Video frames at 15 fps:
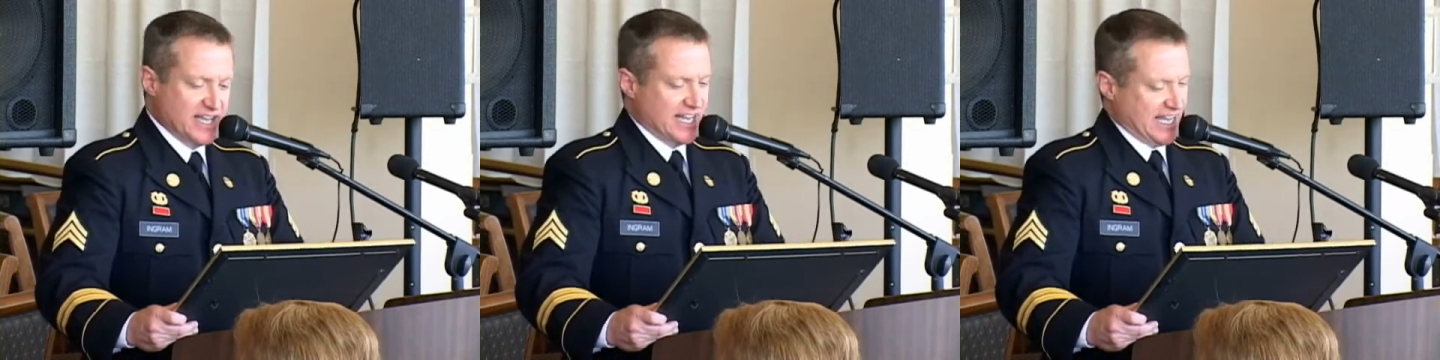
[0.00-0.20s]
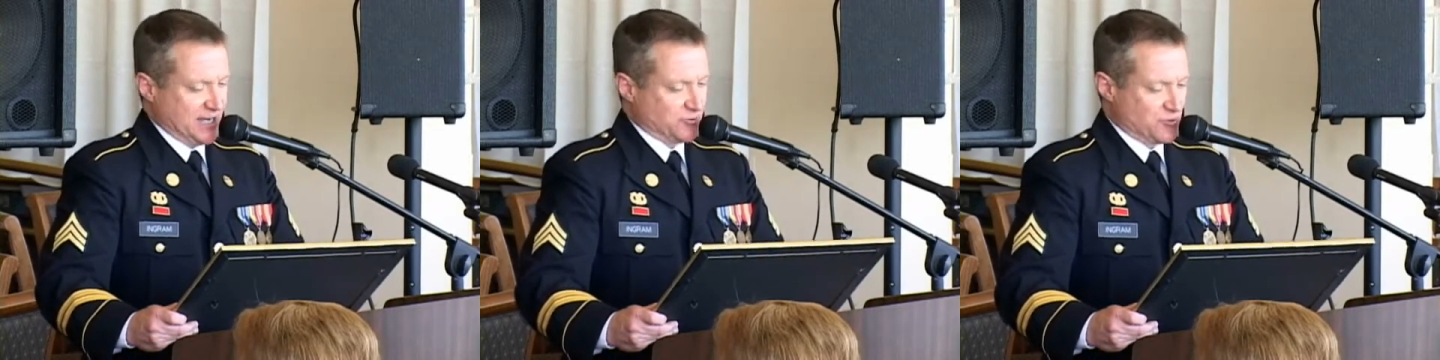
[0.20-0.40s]

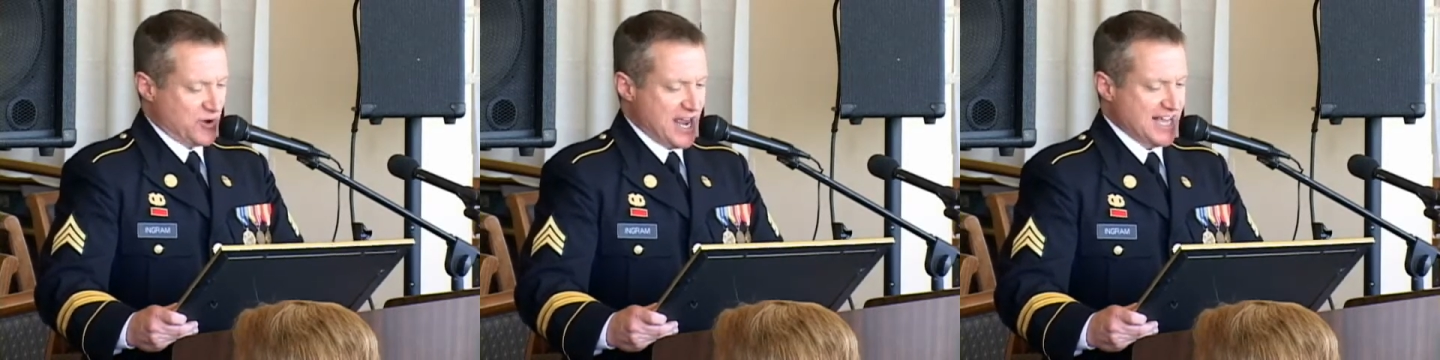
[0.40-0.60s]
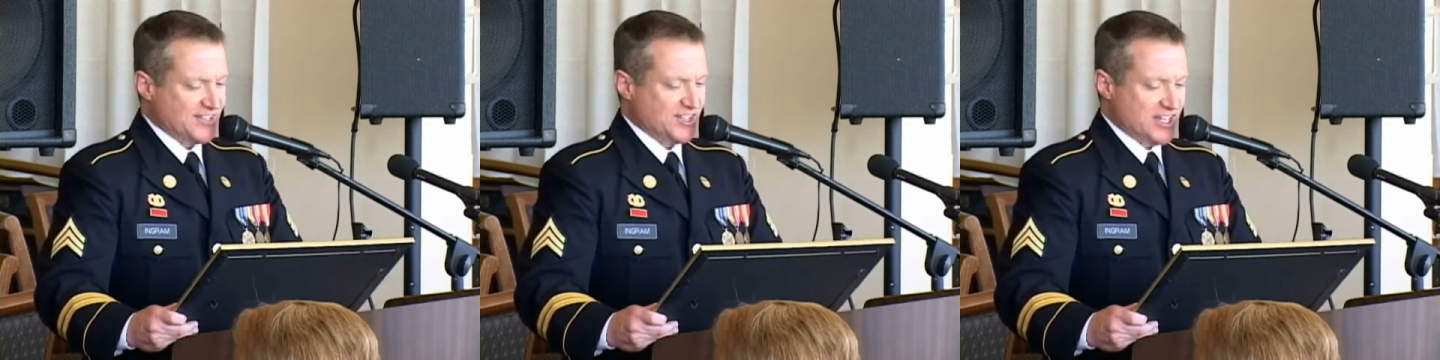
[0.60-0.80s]
in
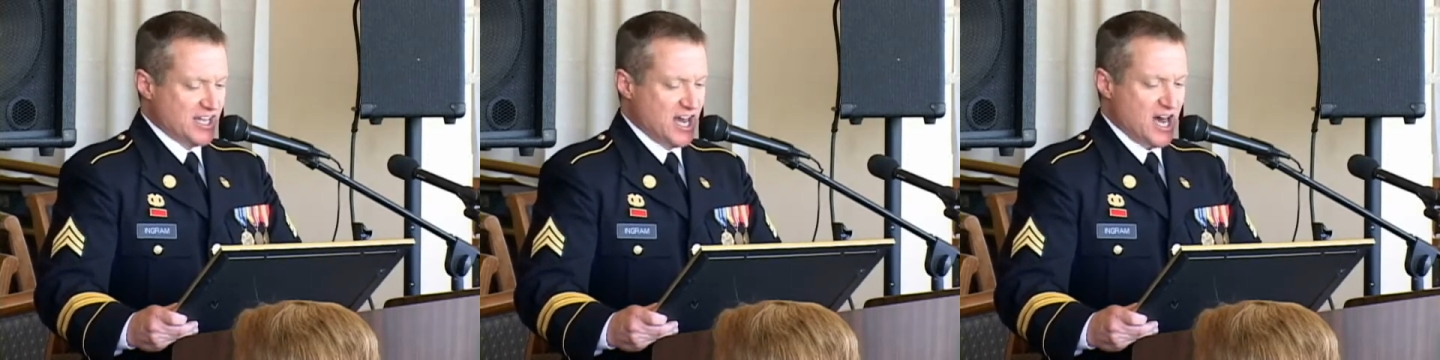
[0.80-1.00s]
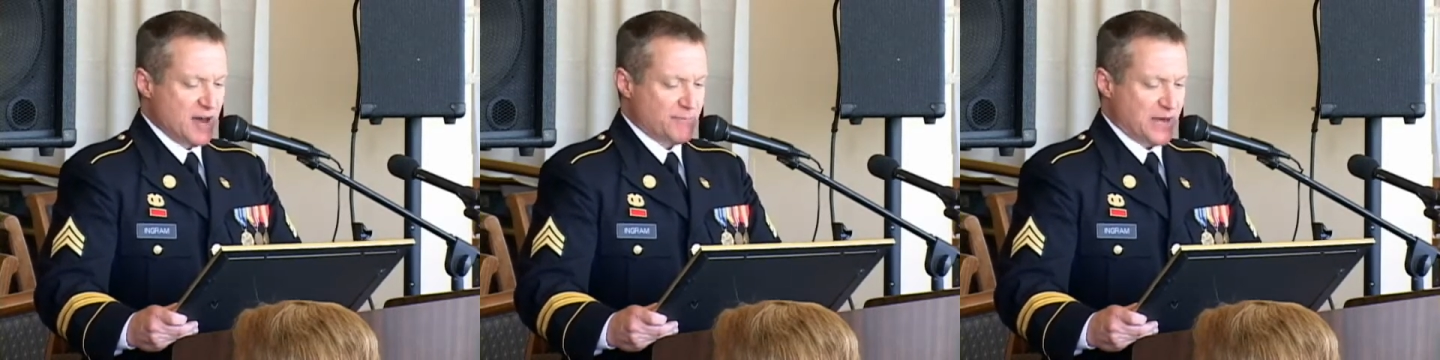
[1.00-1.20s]
raising
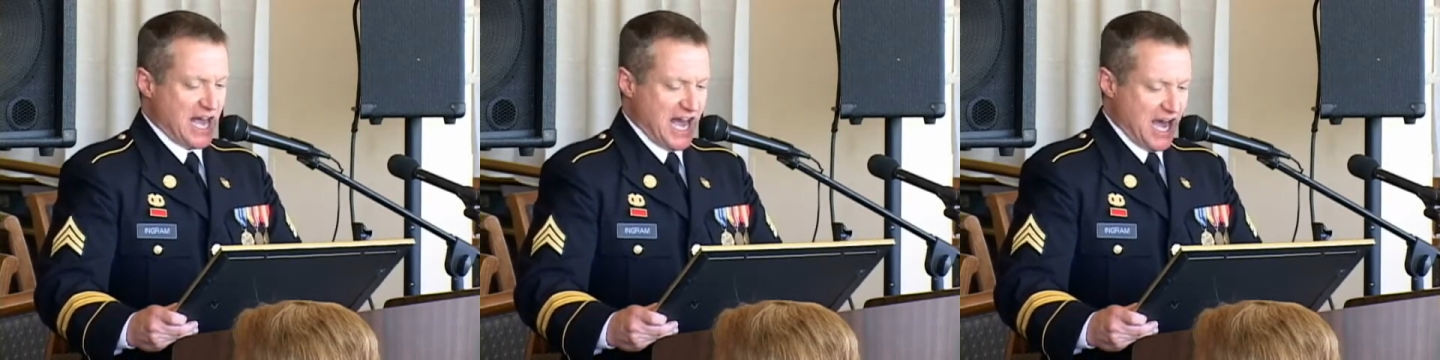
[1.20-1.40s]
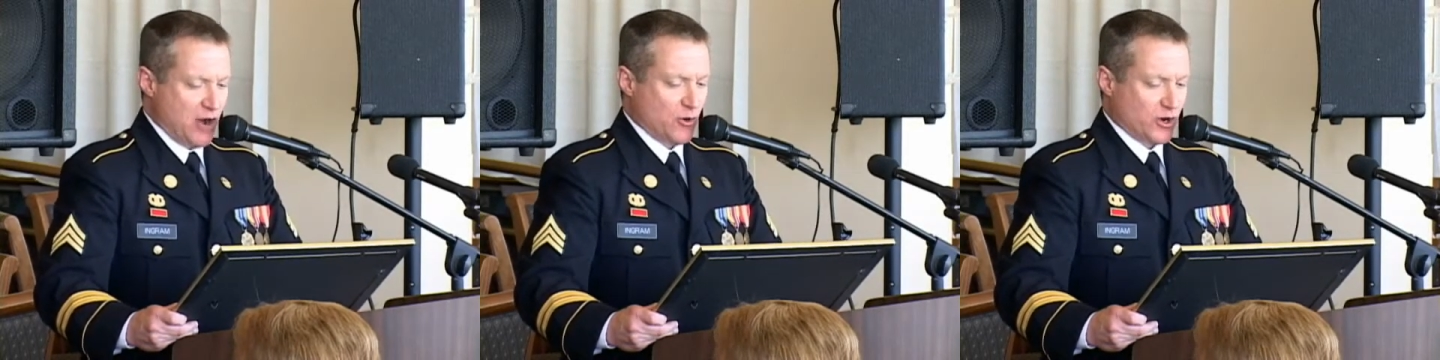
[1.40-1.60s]
up
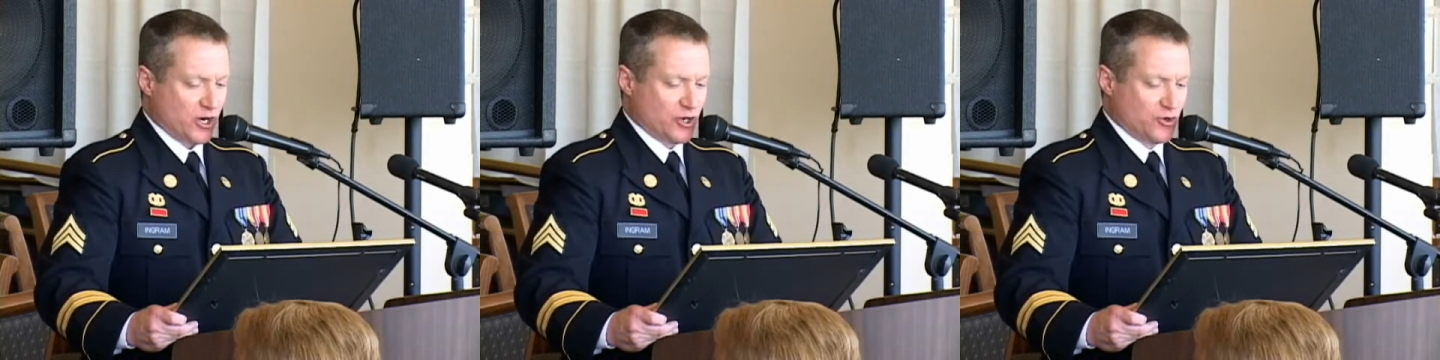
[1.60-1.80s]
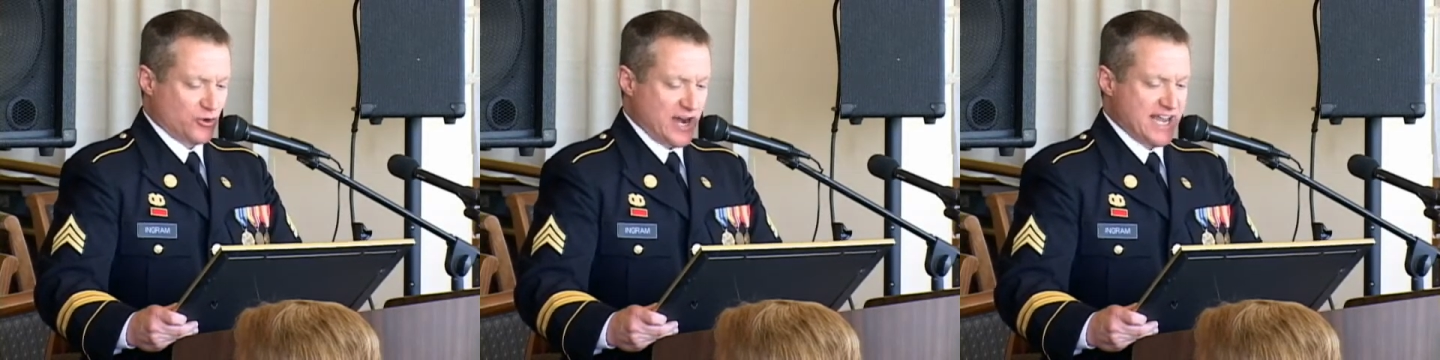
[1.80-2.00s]

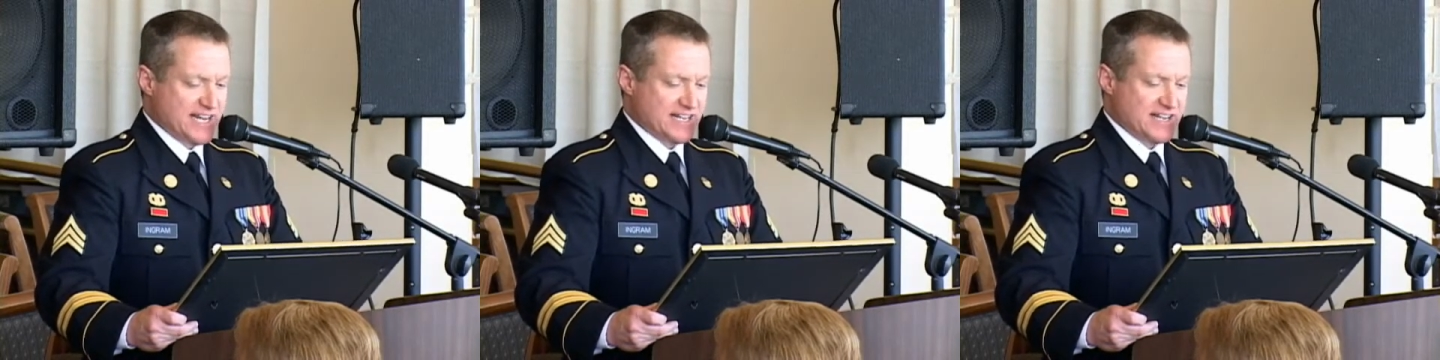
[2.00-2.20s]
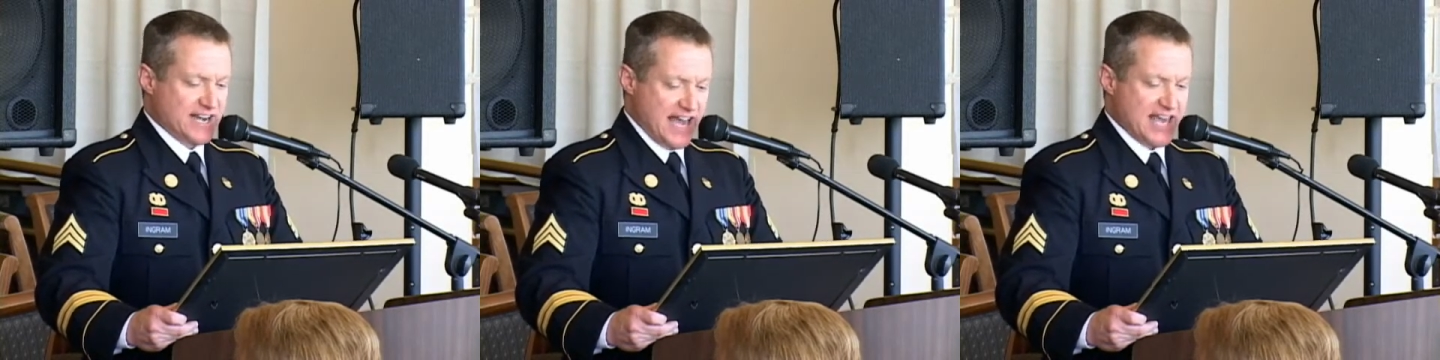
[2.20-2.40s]
our
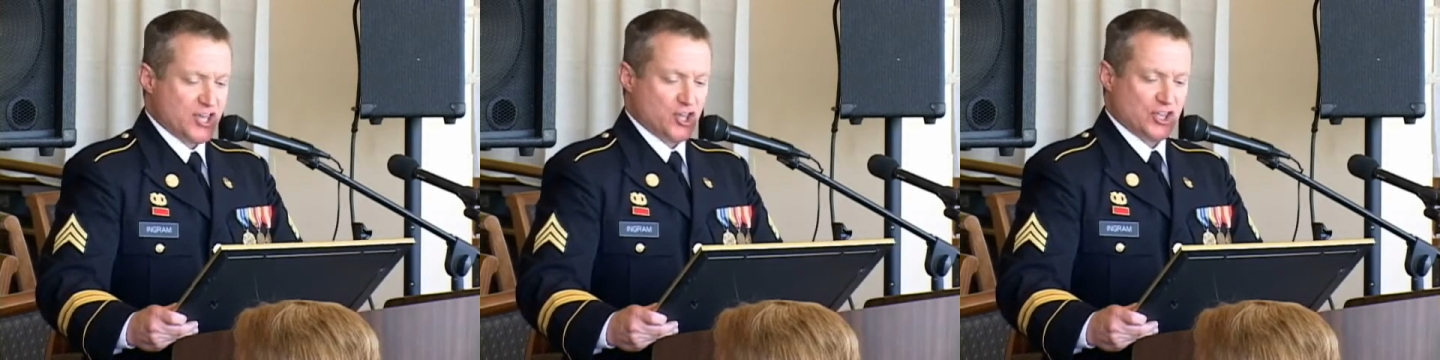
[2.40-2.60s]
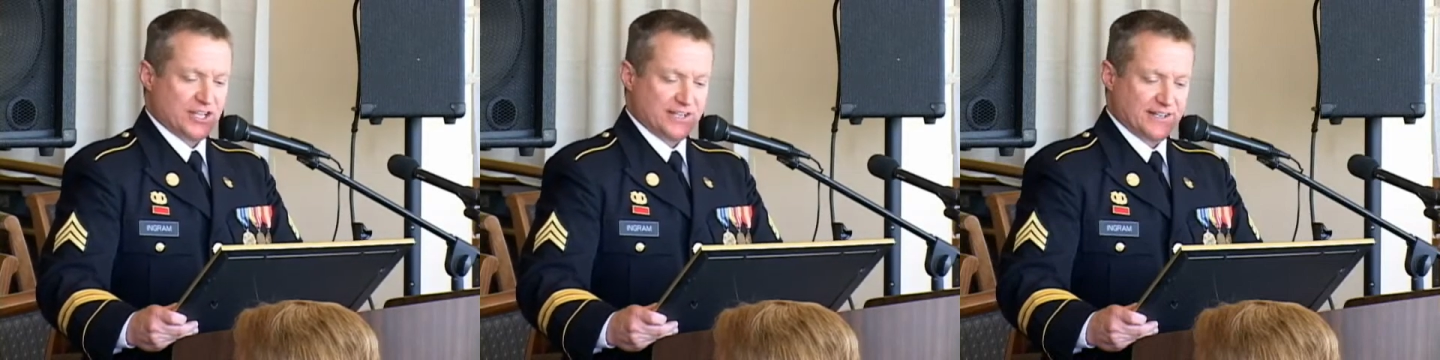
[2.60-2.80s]
great
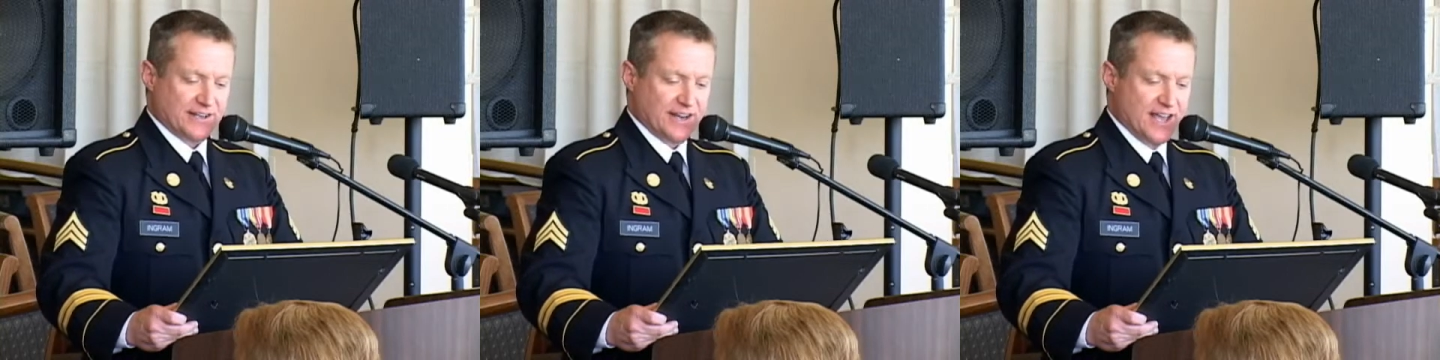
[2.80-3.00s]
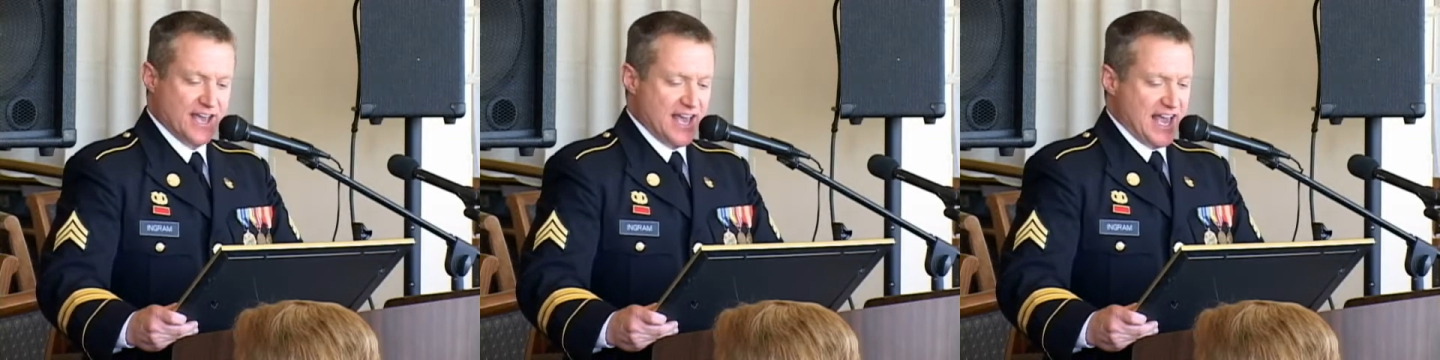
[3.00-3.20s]
nation